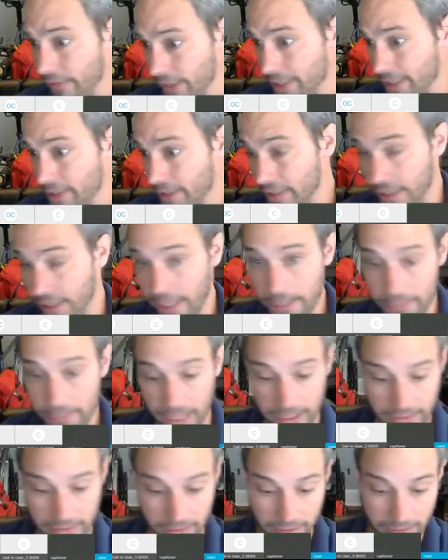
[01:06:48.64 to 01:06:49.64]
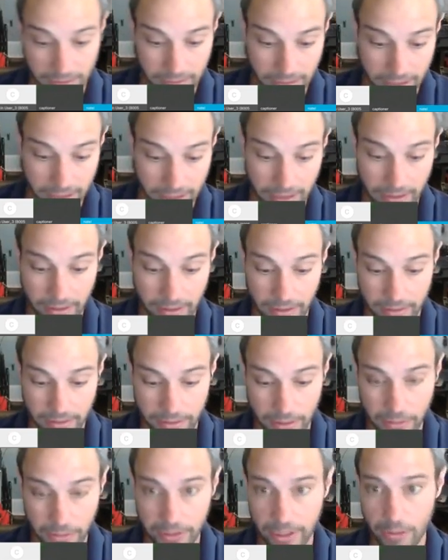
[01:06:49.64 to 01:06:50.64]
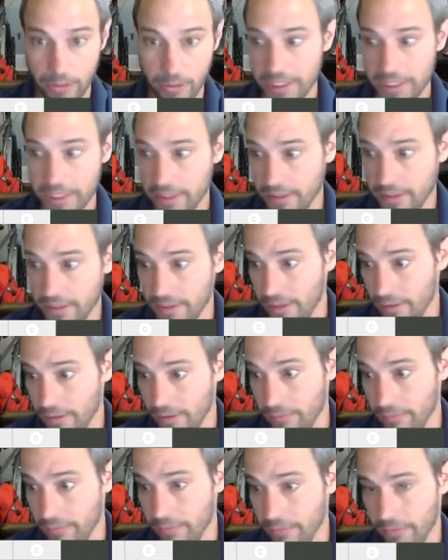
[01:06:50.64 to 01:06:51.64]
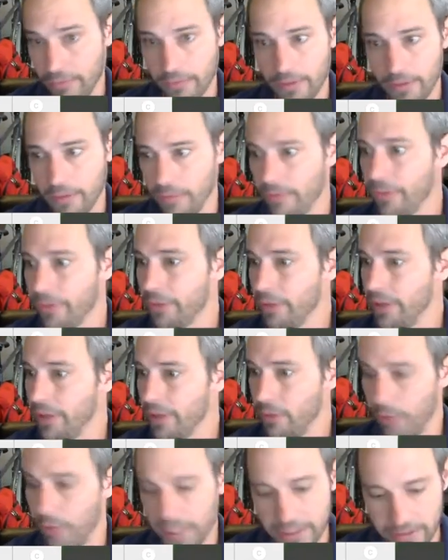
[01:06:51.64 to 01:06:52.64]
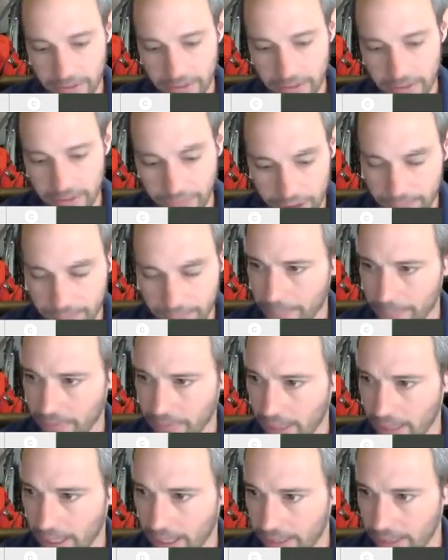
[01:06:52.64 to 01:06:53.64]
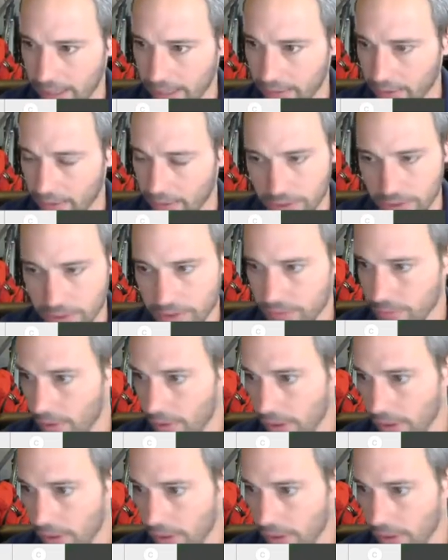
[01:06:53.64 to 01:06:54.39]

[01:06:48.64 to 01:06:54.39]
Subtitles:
I finished it today, but 3 of the equations in the first paper I downloaded were just